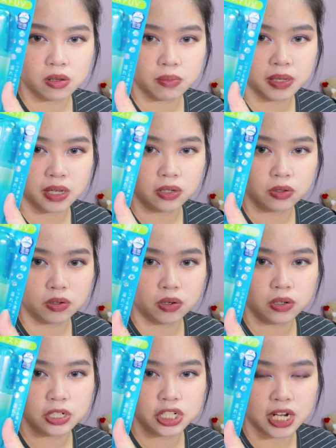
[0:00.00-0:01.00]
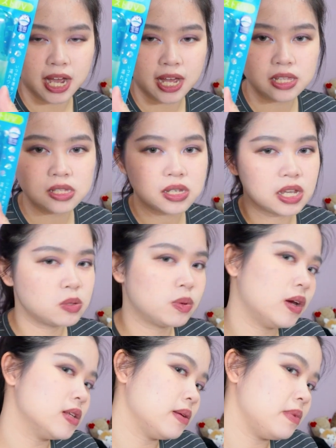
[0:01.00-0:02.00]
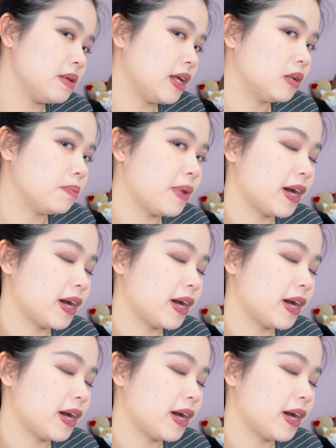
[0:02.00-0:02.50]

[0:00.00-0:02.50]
will be a good chance, as well as maybe like the